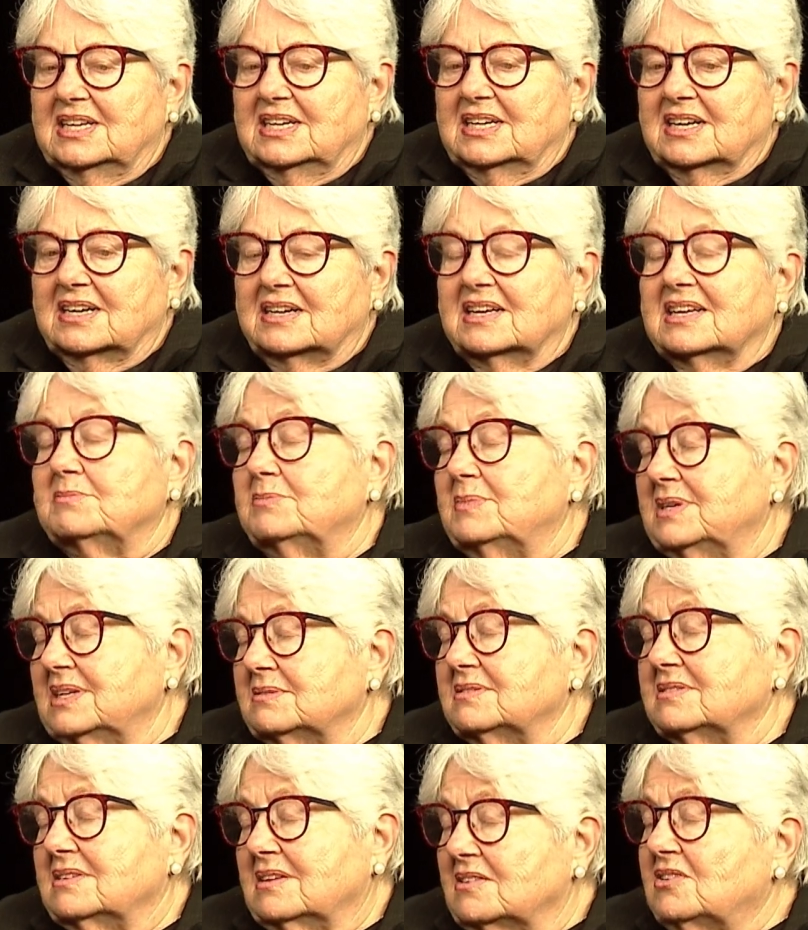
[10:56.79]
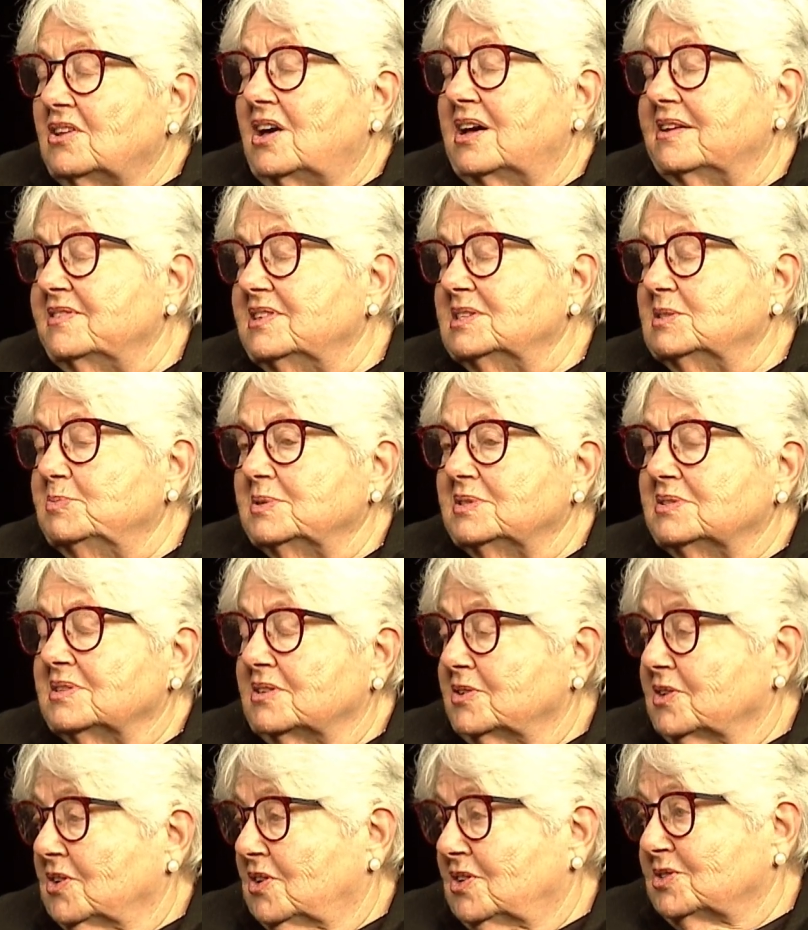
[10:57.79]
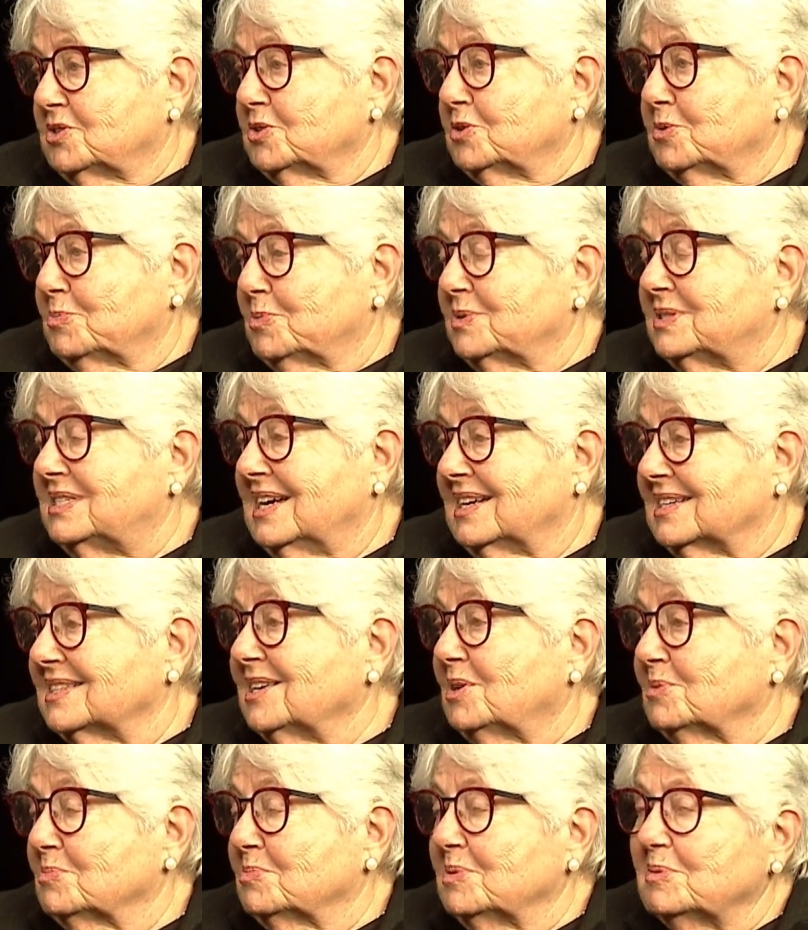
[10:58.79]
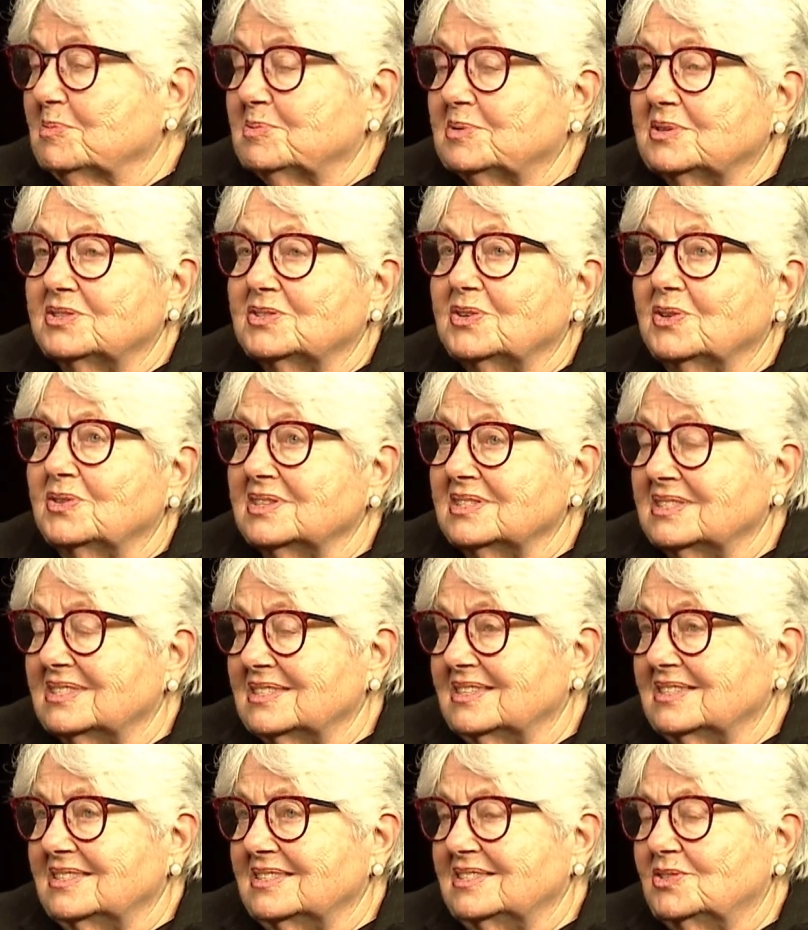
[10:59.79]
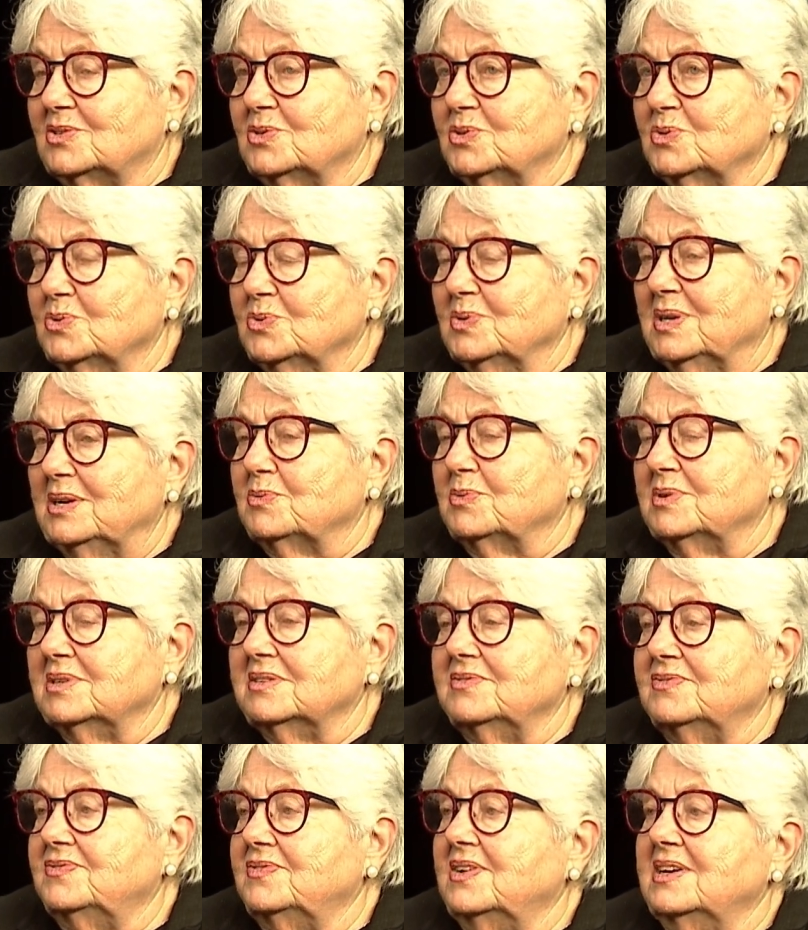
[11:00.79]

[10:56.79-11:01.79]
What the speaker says: a lot of these bills are also to protect young people. So this is to get rid of